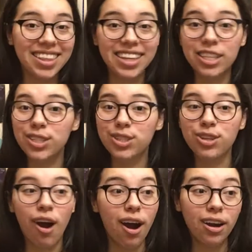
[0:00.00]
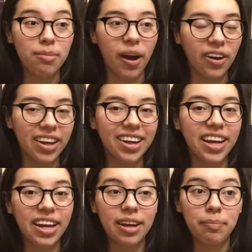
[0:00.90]
Let's talk about it,
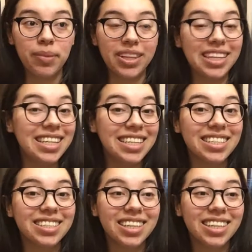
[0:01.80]
please.